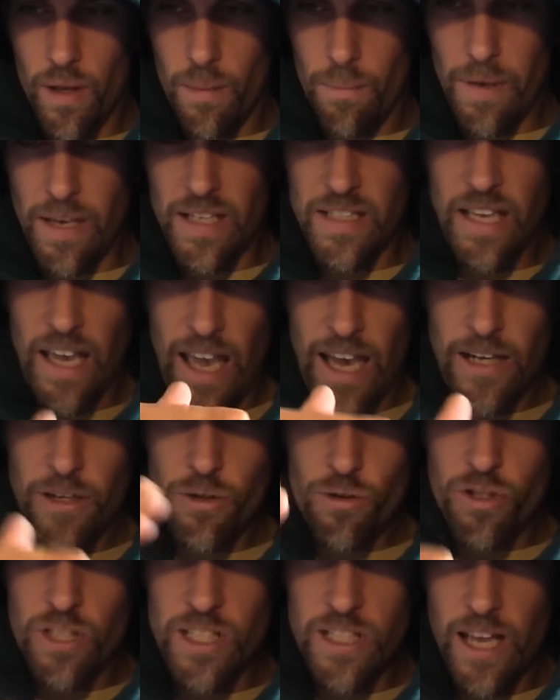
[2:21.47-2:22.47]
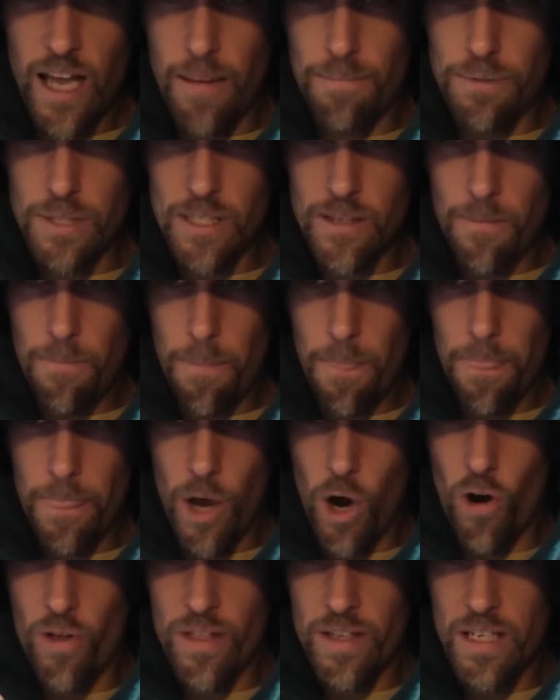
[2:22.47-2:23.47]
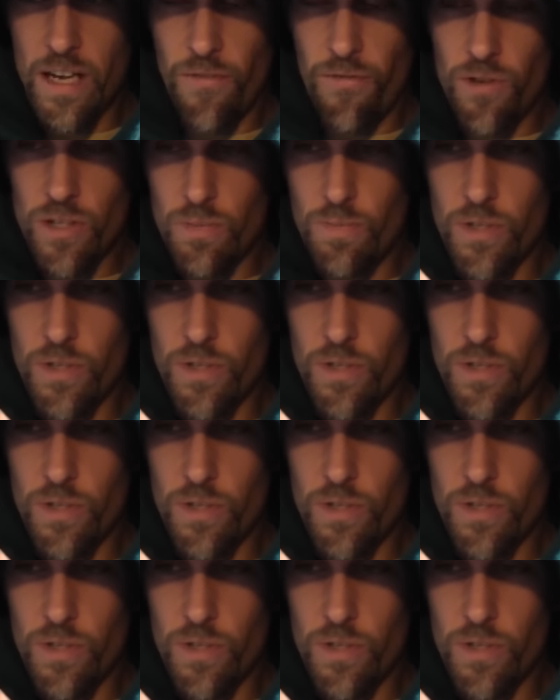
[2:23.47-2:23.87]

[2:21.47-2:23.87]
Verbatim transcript: Because extra steps are the difference